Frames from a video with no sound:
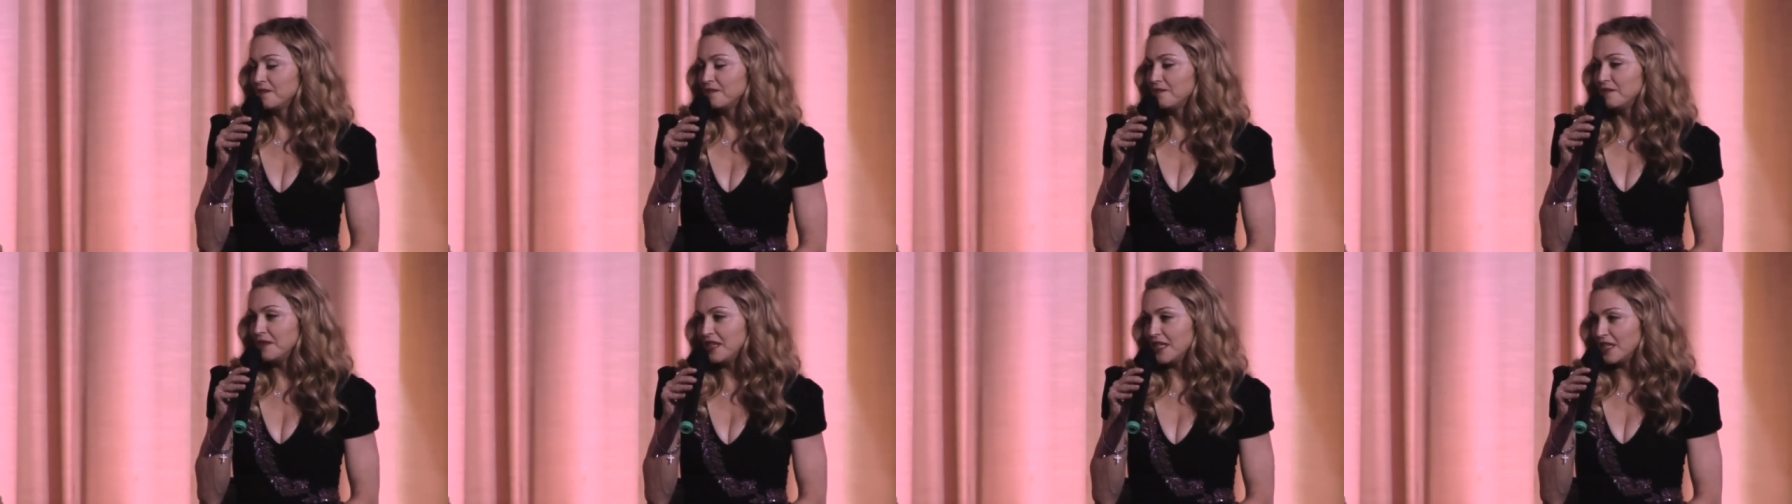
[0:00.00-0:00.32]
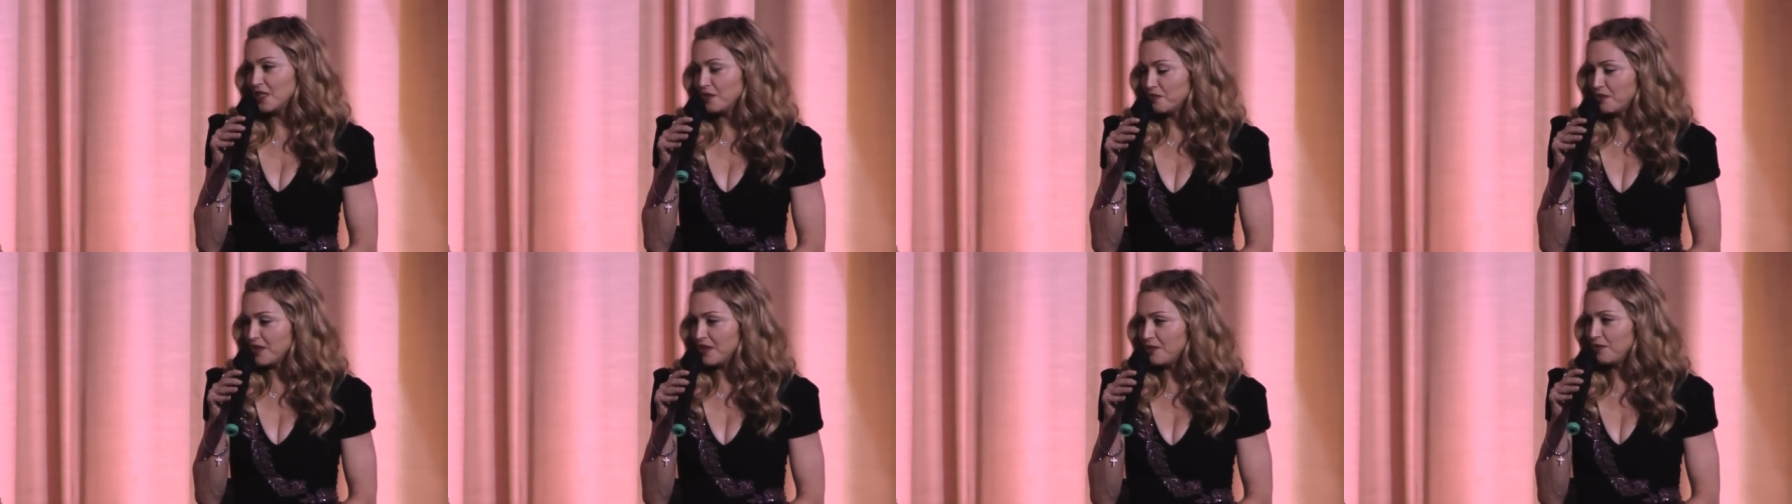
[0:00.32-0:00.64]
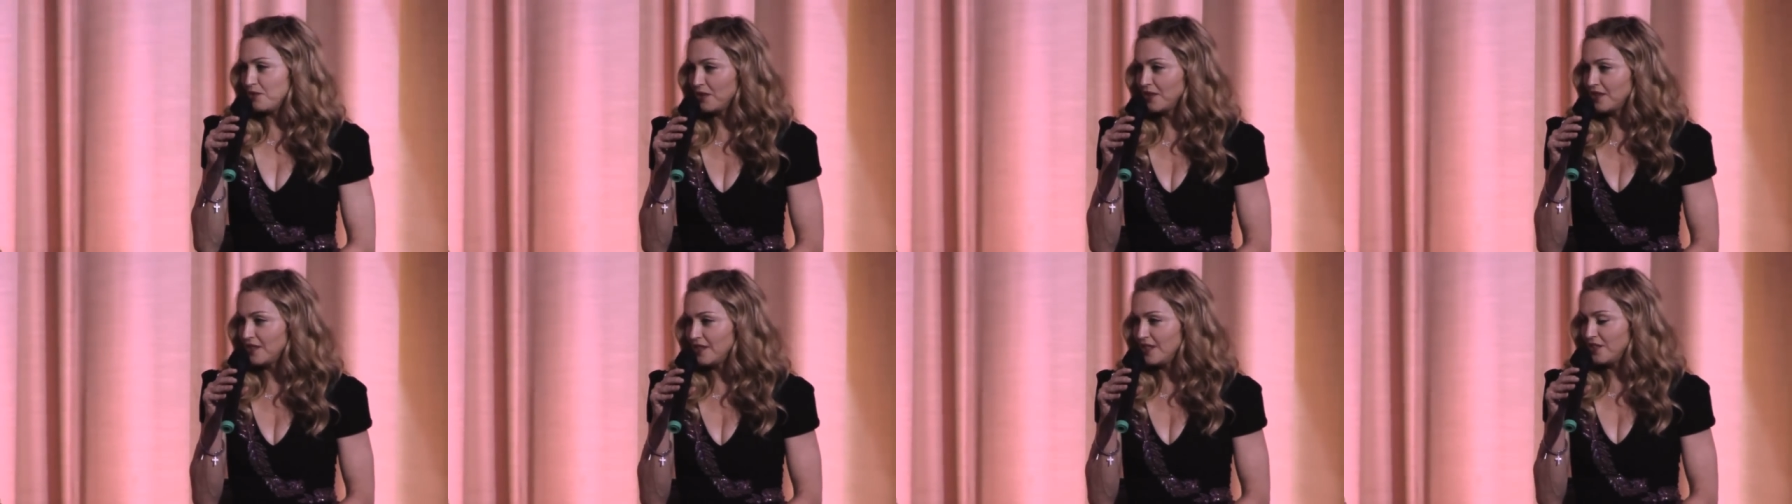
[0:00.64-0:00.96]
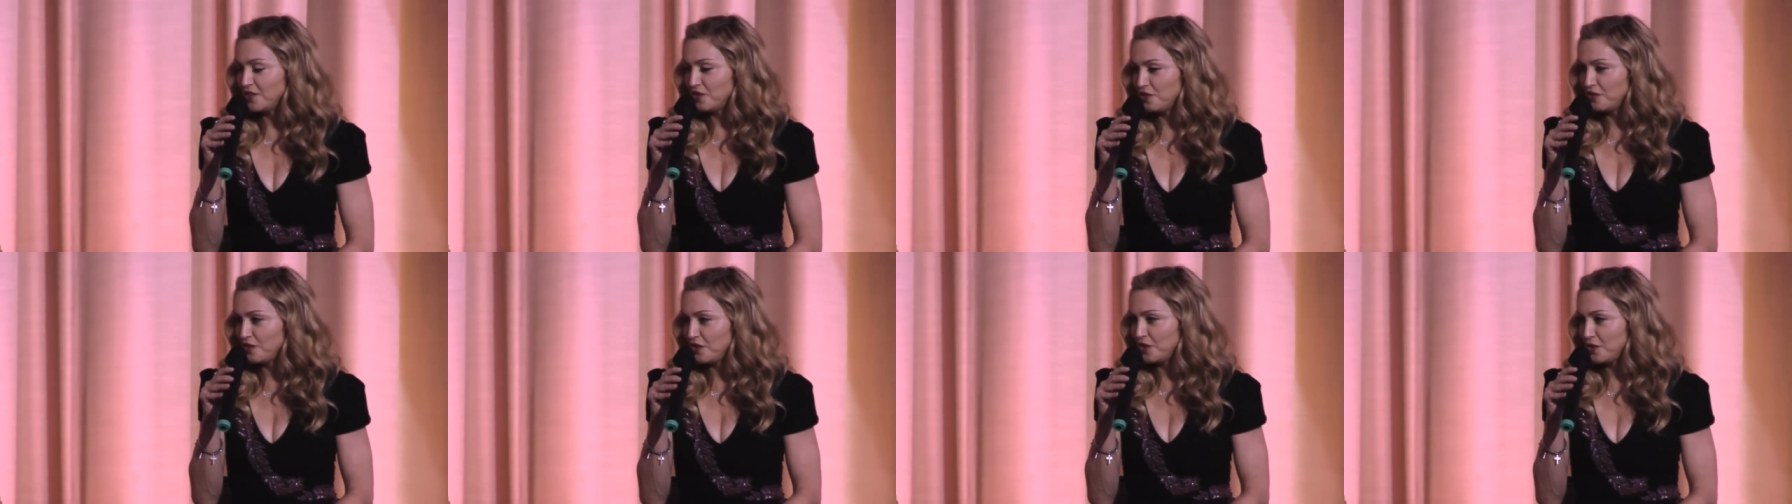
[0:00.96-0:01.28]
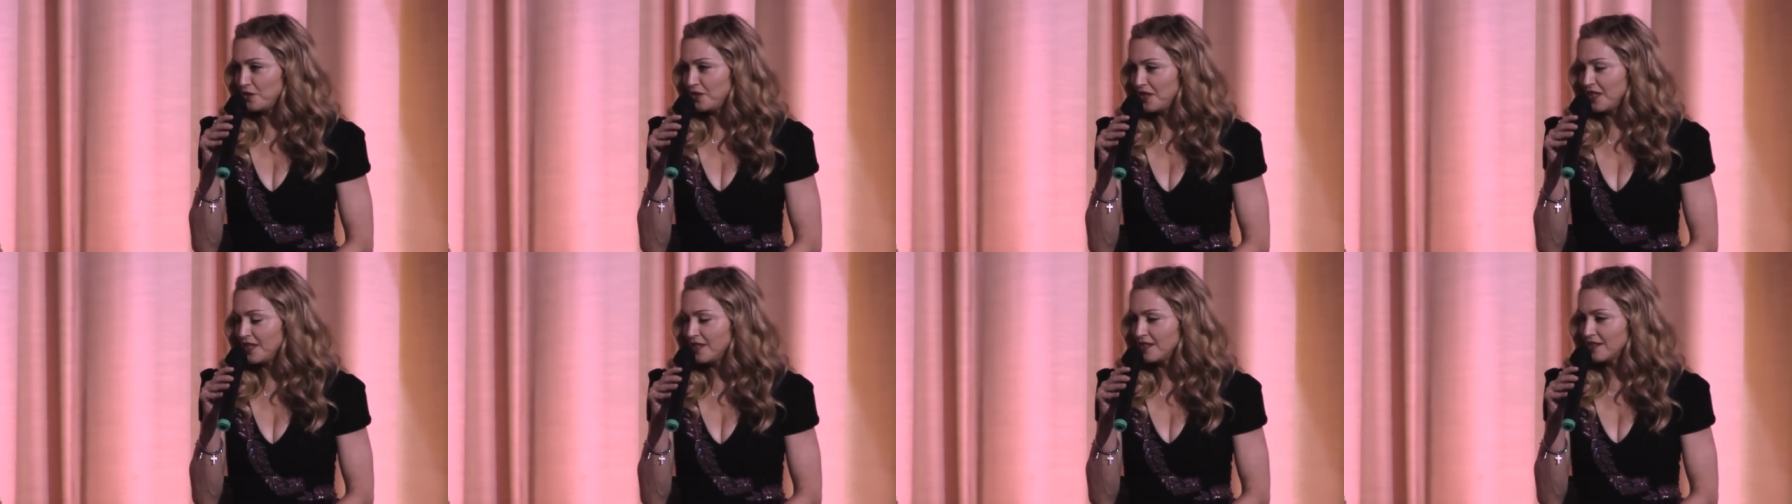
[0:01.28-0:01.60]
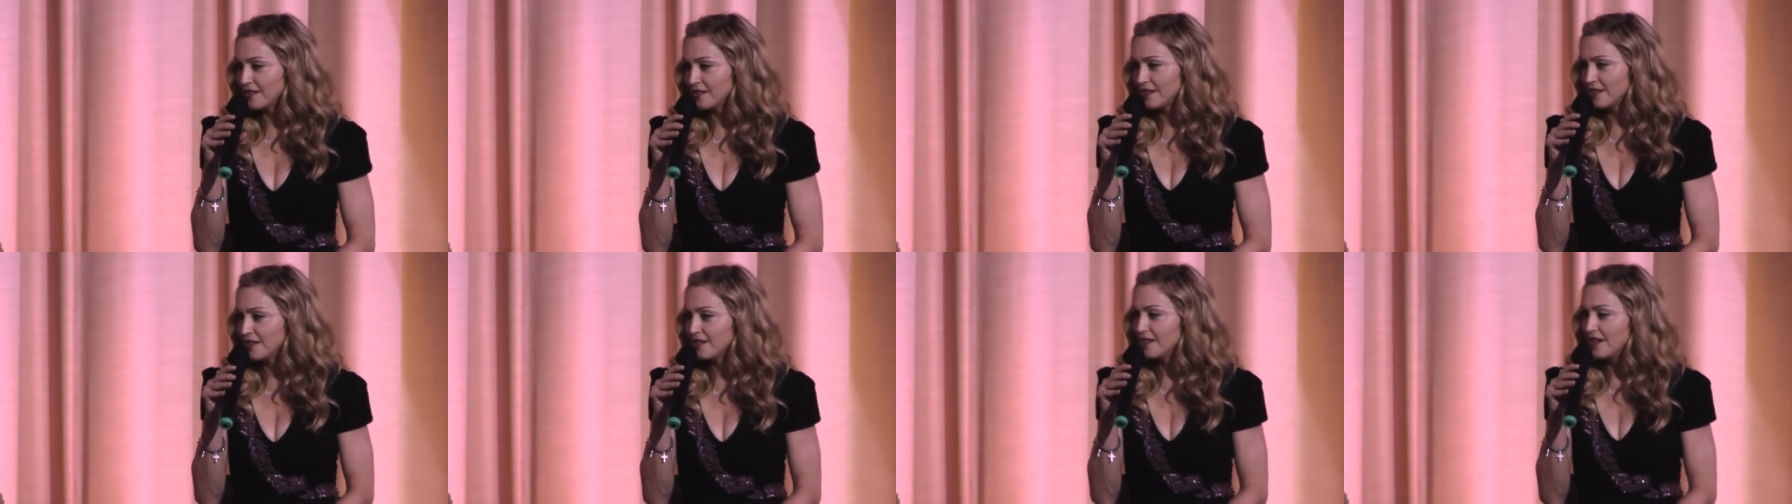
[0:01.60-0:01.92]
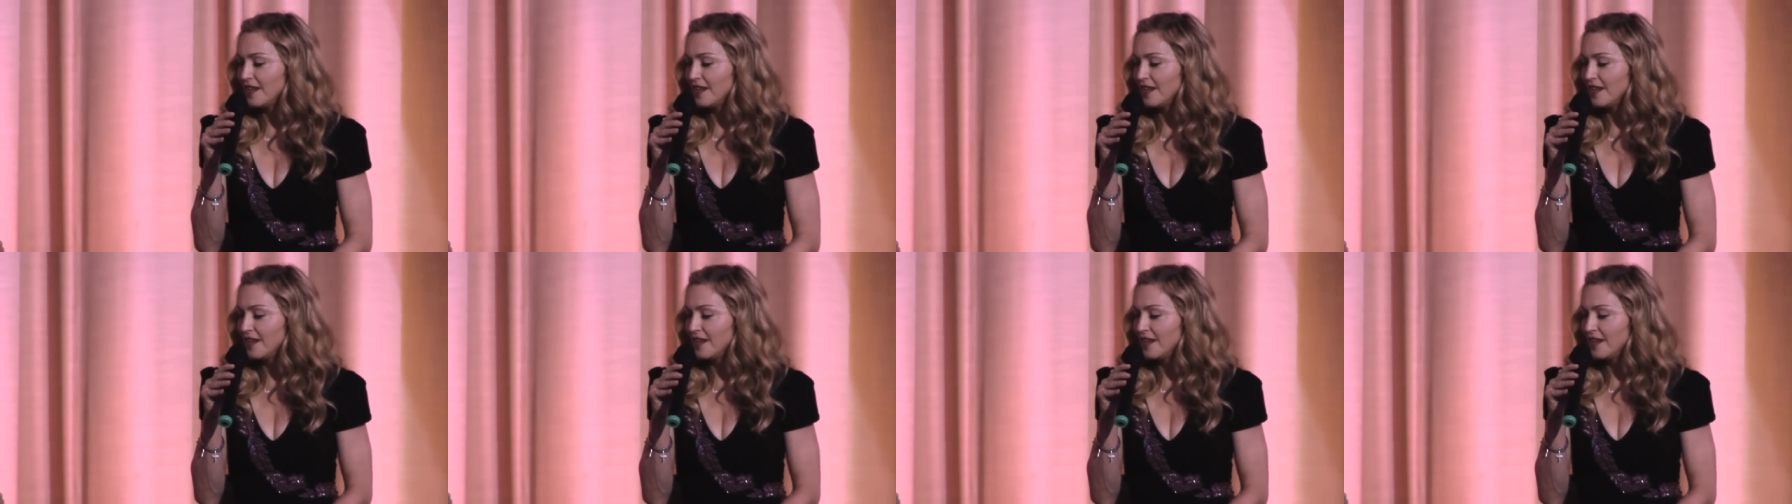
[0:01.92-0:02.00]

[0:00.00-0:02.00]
meeting people and interviewing and